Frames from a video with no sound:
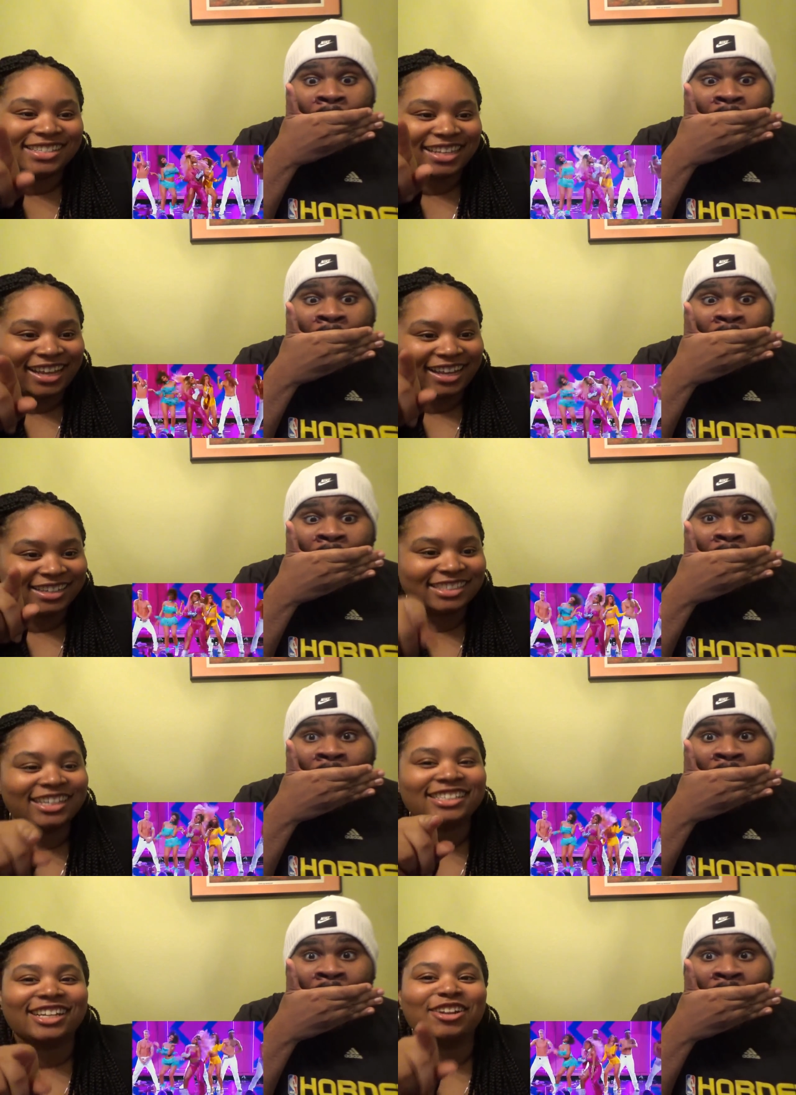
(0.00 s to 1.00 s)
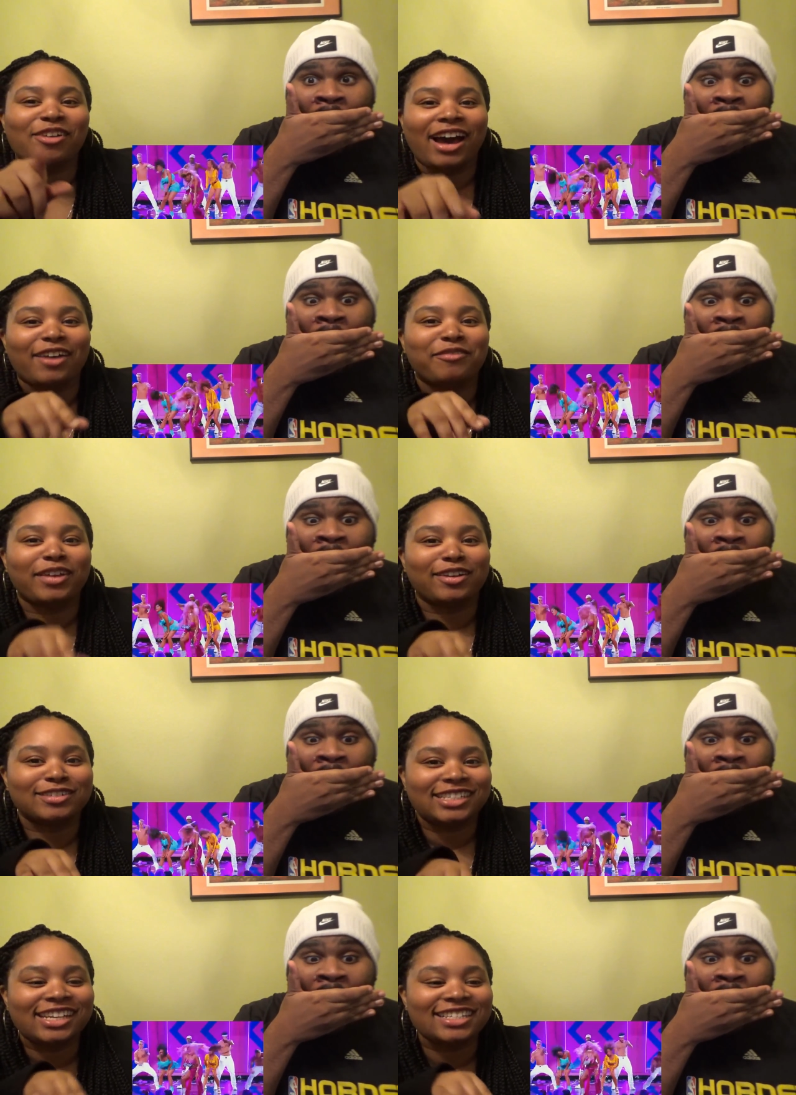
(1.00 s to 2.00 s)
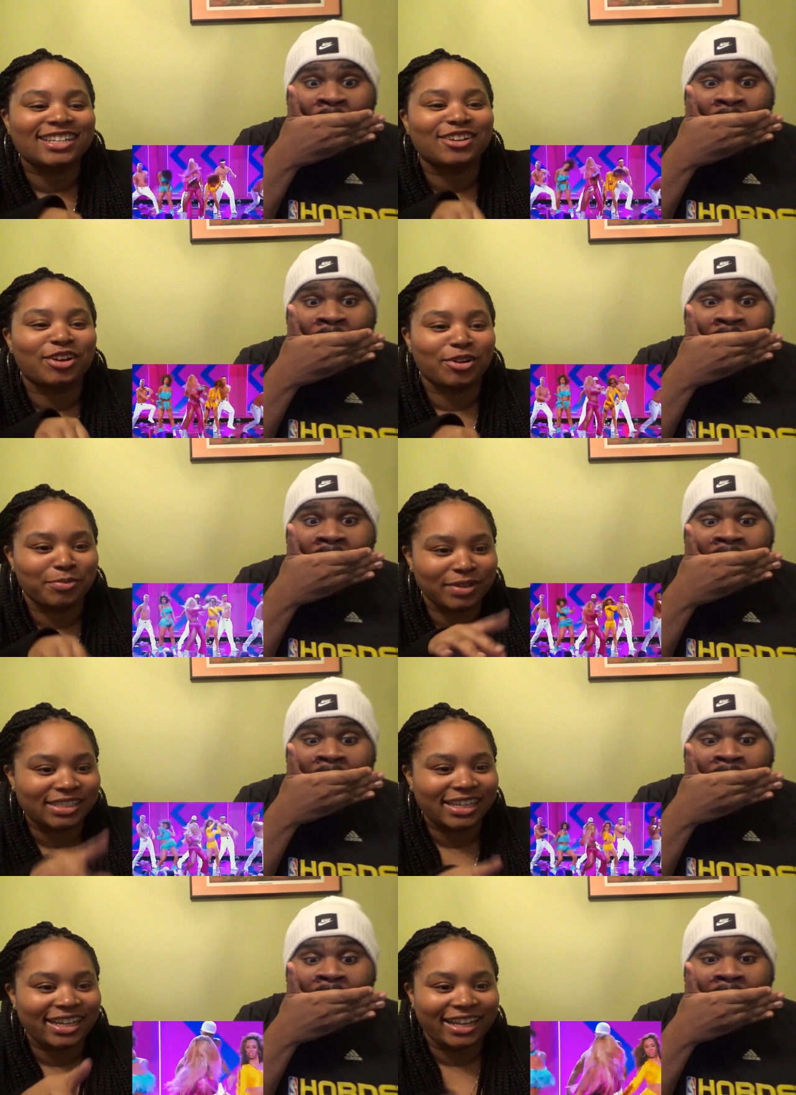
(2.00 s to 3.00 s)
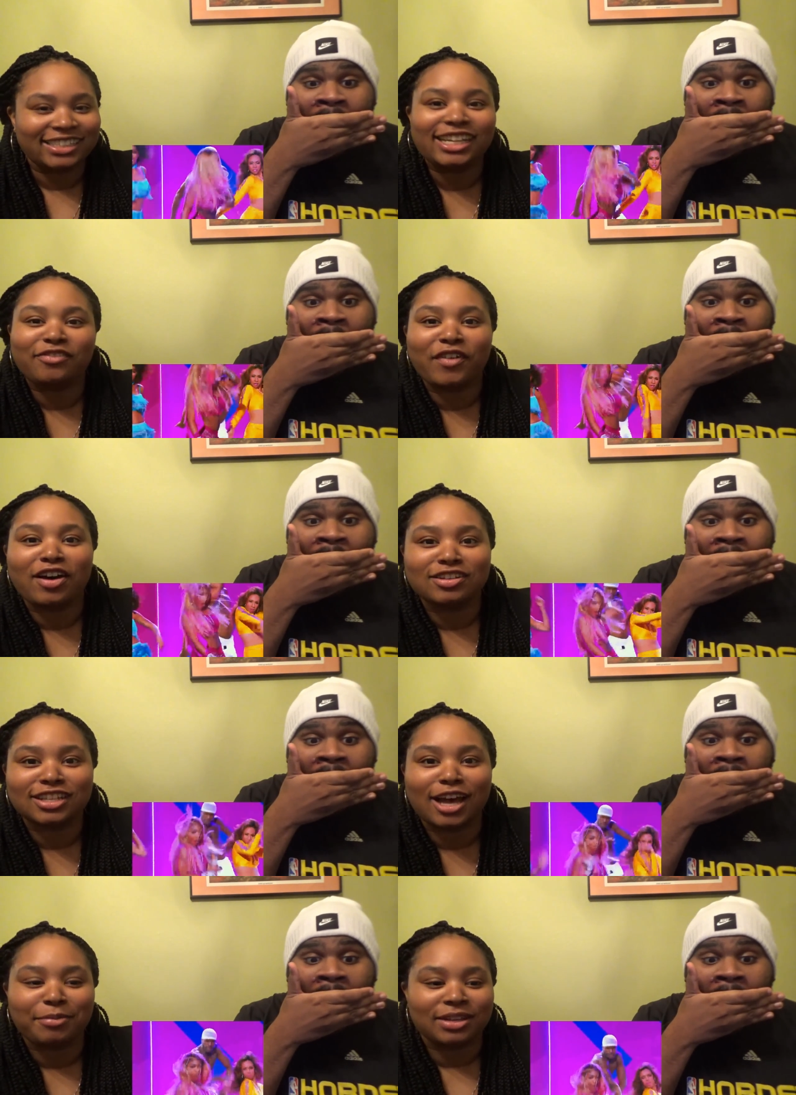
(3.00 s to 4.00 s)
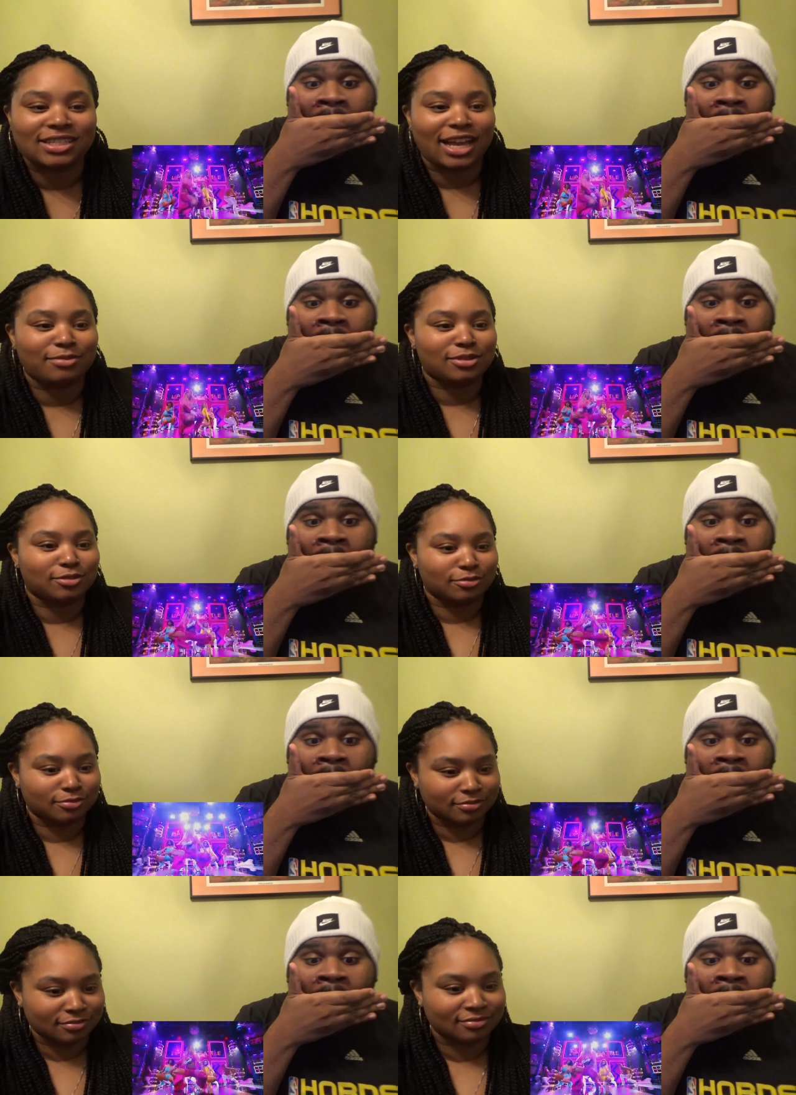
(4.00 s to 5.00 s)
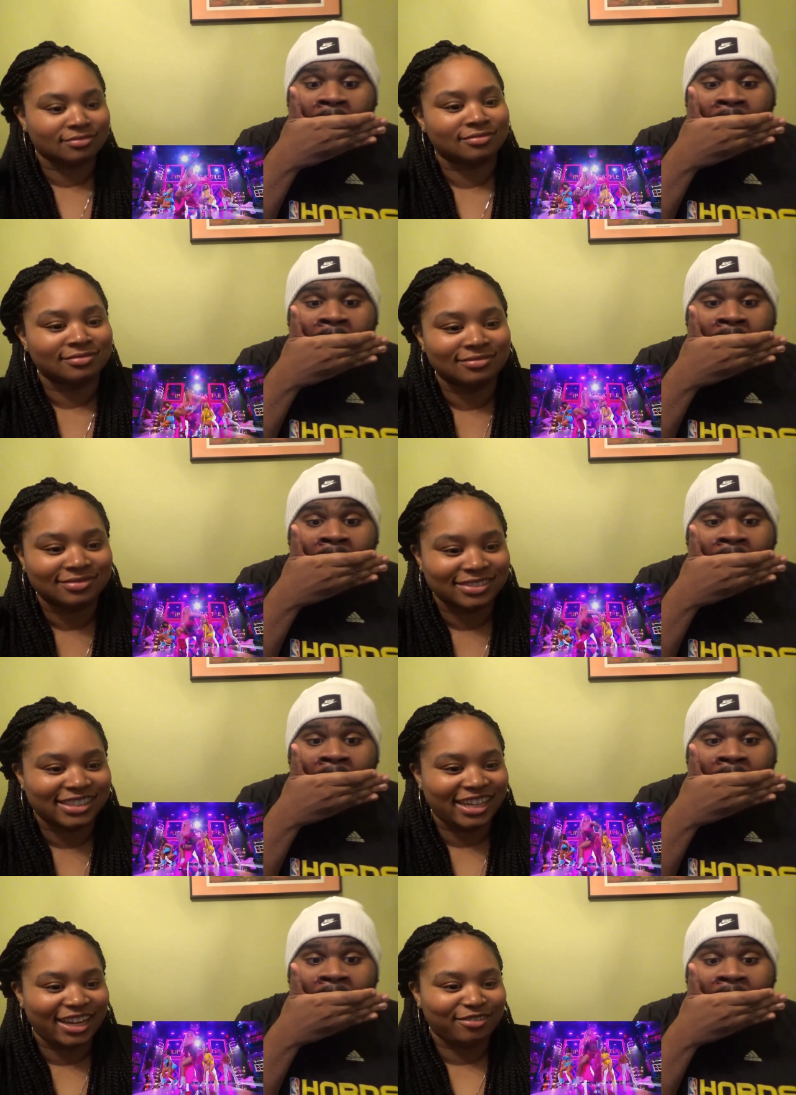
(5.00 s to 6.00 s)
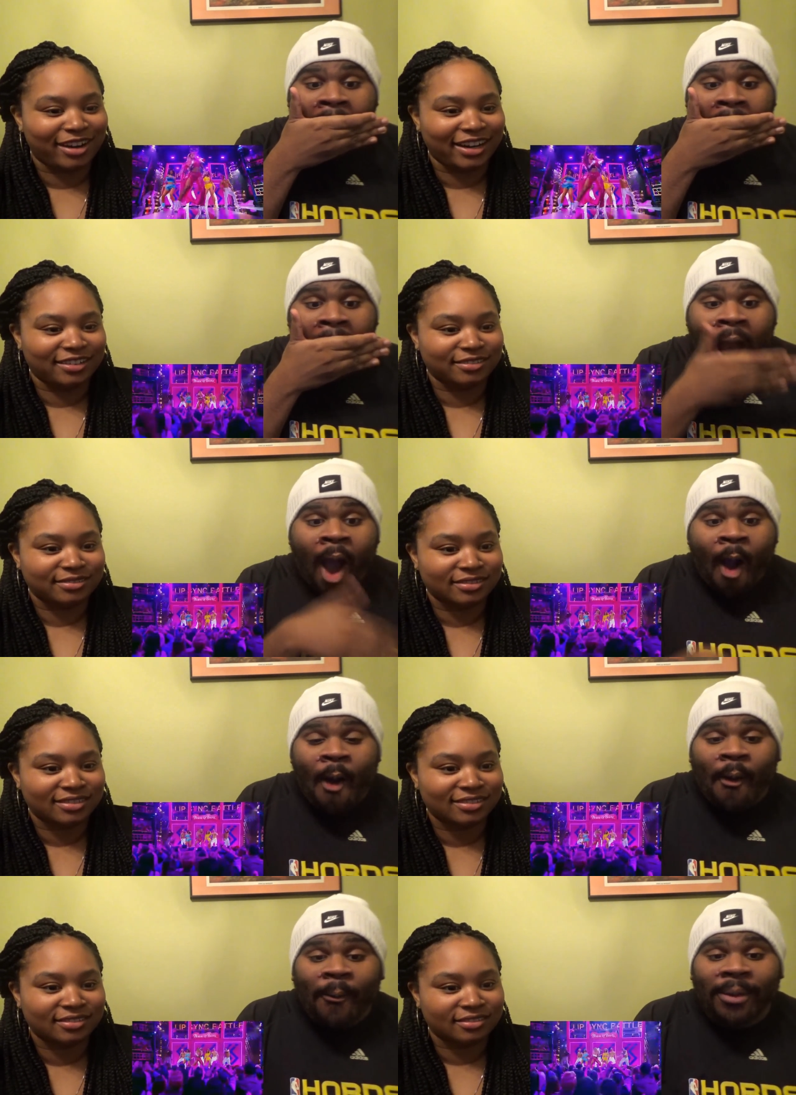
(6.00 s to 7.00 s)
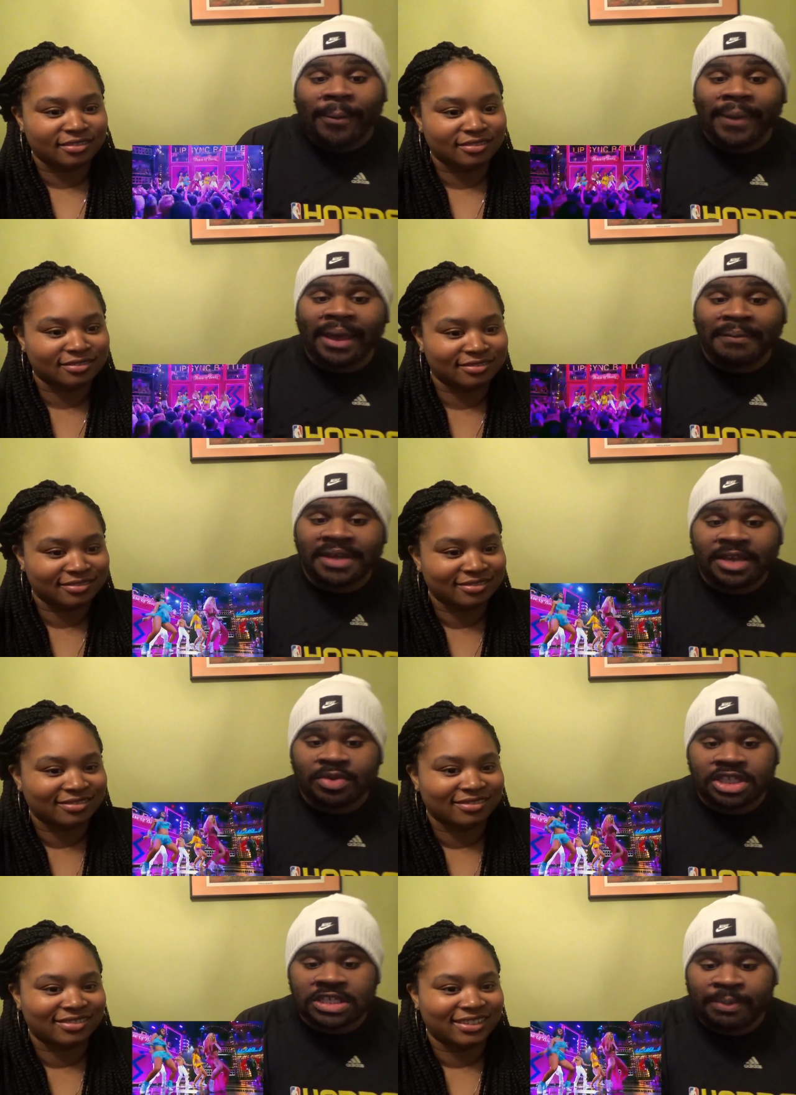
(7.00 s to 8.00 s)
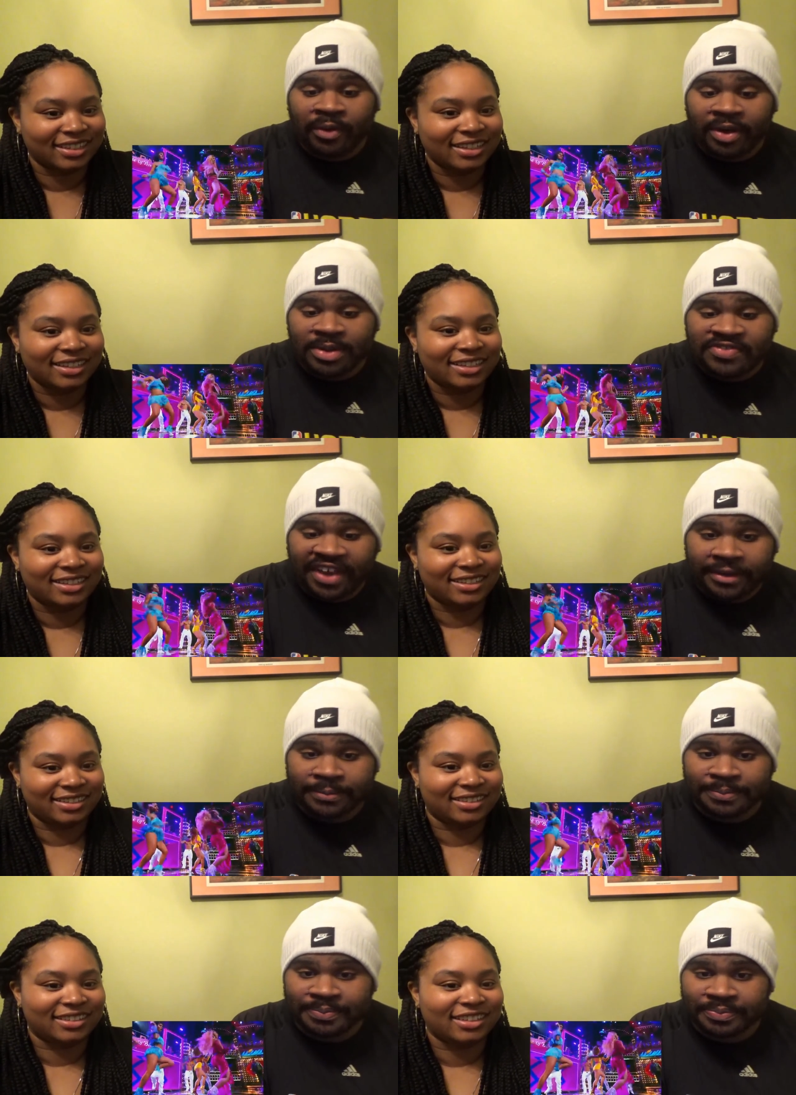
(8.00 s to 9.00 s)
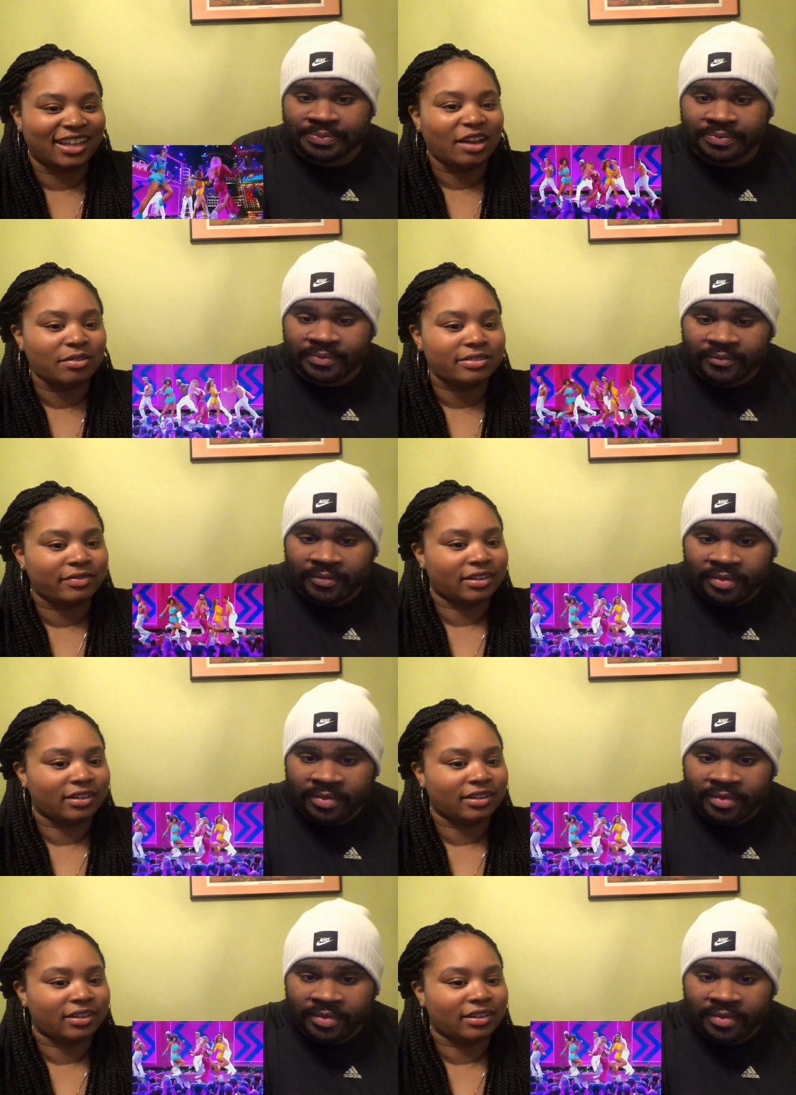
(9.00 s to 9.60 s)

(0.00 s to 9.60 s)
Speaker 1: She, she should know how I feel. She's in the group, but she, she saw us a couple of times too. She
Speaker 2: ain't right. Well, maybe it was just cool. It was fun. Yeah, it was